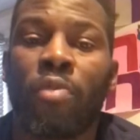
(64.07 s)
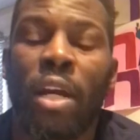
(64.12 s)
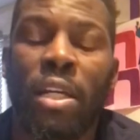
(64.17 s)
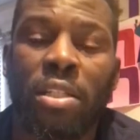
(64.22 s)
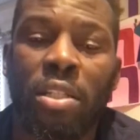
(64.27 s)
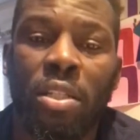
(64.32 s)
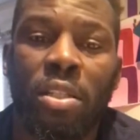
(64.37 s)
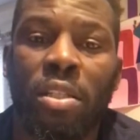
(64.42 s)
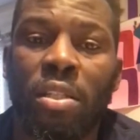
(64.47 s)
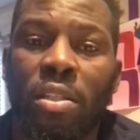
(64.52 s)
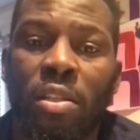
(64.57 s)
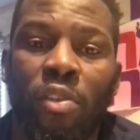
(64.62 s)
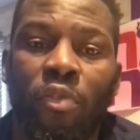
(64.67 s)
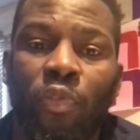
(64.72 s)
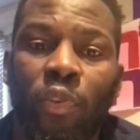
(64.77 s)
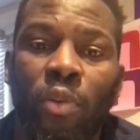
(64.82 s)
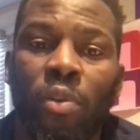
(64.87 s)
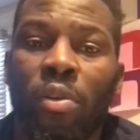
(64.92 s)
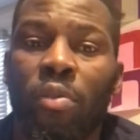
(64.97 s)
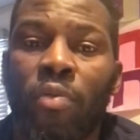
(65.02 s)
righteousness is
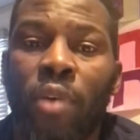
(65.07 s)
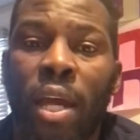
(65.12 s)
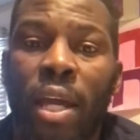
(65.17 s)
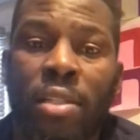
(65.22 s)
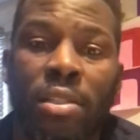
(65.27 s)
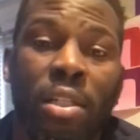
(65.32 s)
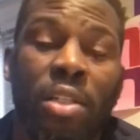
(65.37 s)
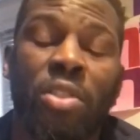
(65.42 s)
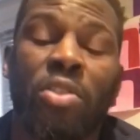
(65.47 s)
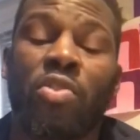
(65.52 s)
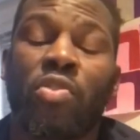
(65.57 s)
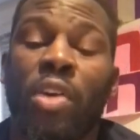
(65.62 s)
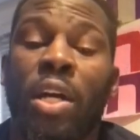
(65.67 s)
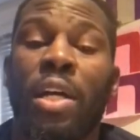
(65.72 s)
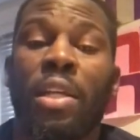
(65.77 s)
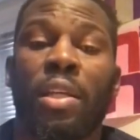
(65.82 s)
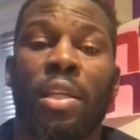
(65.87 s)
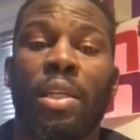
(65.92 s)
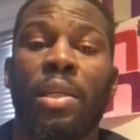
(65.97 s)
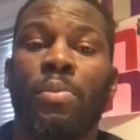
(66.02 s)
filthy rags. Us
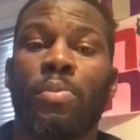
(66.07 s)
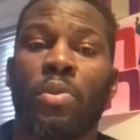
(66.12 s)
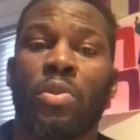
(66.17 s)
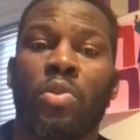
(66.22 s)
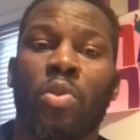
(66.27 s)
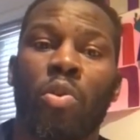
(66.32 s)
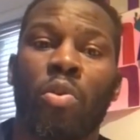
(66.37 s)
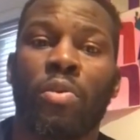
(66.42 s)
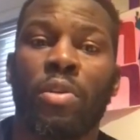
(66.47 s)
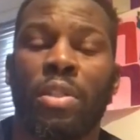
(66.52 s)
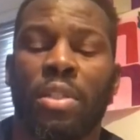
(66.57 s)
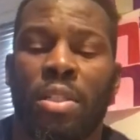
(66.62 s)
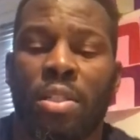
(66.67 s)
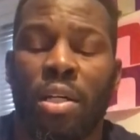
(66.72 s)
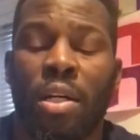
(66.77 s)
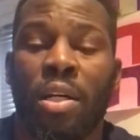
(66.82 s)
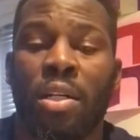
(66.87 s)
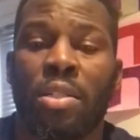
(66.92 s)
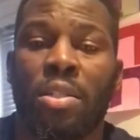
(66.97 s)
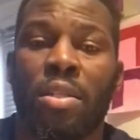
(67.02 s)
trying to keep the Torah is
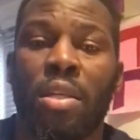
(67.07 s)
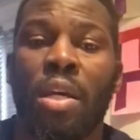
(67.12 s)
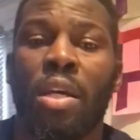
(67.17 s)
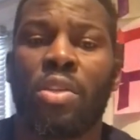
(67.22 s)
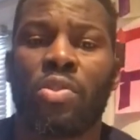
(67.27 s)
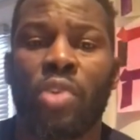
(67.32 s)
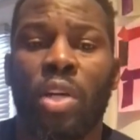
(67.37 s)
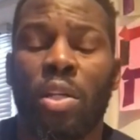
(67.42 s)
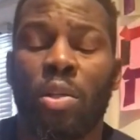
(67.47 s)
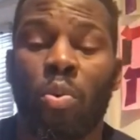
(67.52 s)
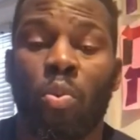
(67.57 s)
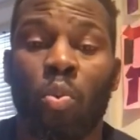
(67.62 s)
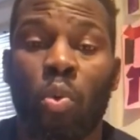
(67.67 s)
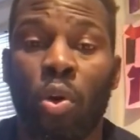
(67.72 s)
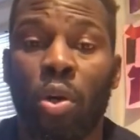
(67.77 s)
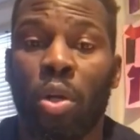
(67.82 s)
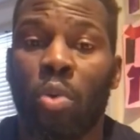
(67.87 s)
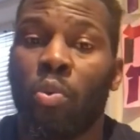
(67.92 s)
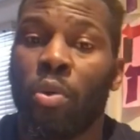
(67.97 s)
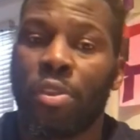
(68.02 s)
us trying to
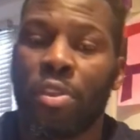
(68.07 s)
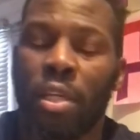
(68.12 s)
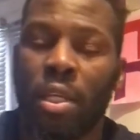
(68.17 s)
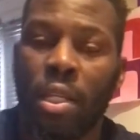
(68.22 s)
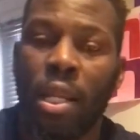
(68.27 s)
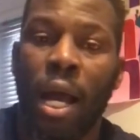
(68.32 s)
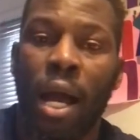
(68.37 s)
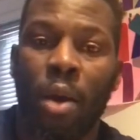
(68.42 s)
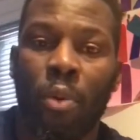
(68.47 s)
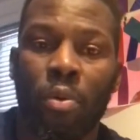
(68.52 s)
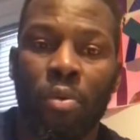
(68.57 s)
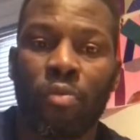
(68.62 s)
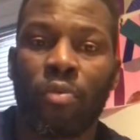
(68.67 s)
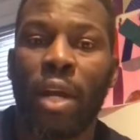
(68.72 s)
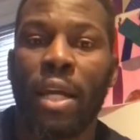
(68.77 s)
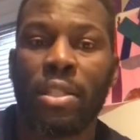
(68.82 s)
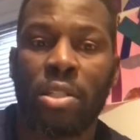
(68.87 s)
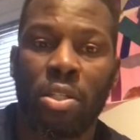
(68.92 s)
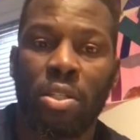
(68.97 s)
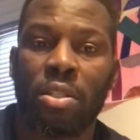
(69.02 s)
work within our
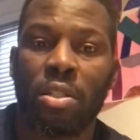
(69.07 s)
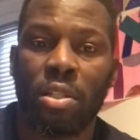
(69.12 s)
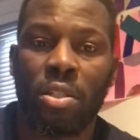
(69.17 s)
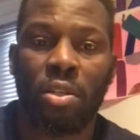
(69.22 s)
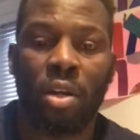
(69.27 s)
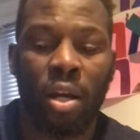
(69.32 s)
righteousness.